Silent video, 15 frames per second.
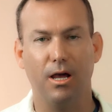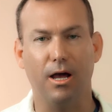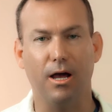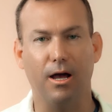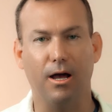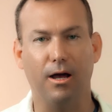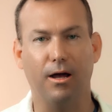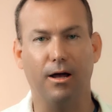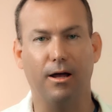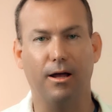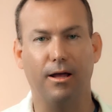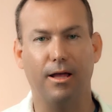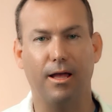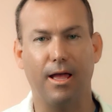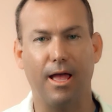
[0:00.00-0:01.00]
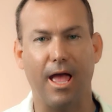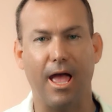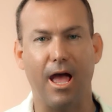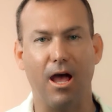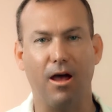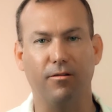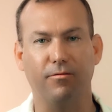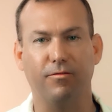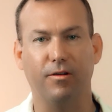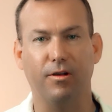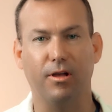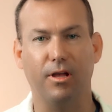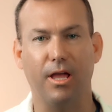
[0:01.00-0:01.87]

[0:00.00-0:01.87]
have